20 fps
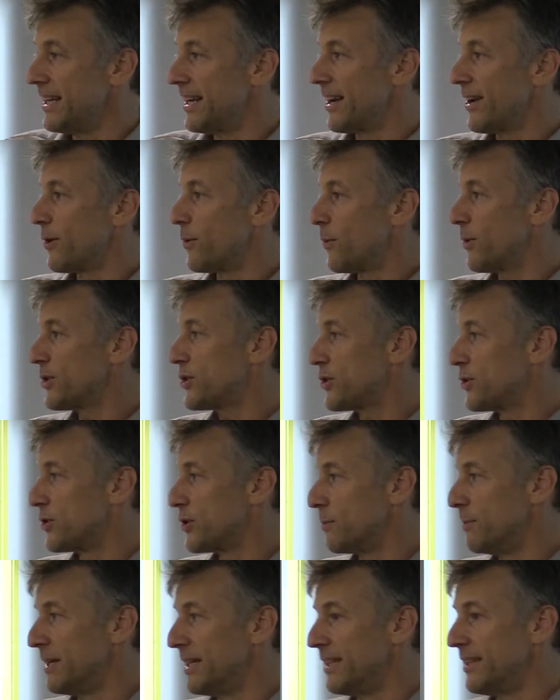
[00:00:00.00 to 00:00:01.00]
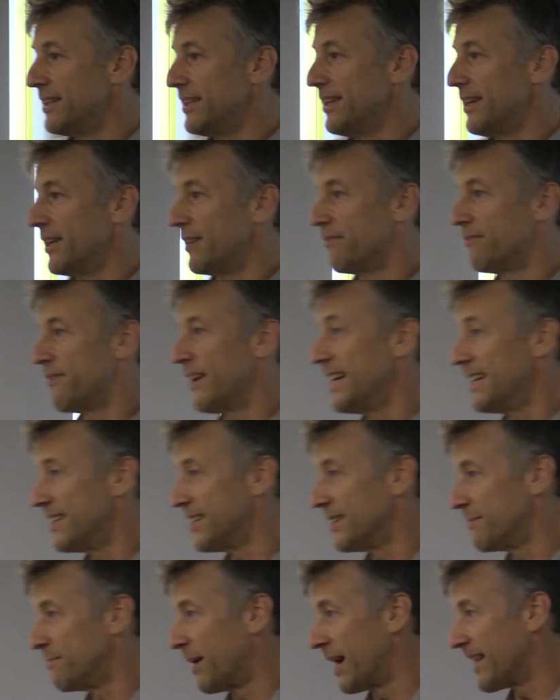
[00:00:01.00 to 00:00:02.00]
And I don't want you to be
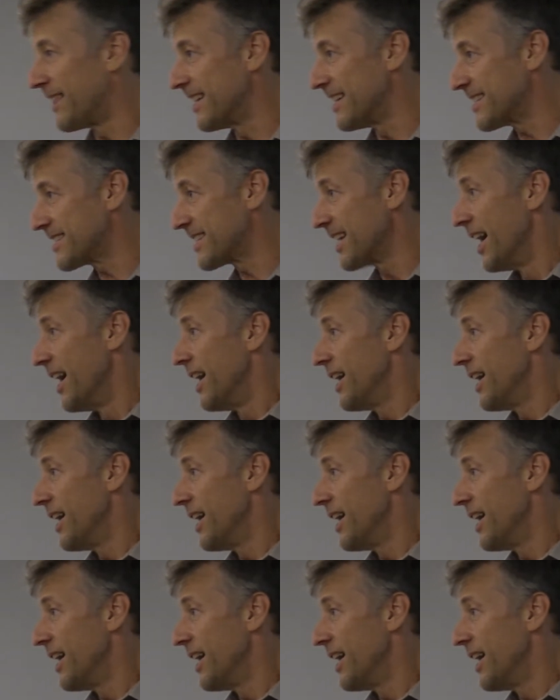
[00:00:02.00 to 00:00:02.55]
offended by this.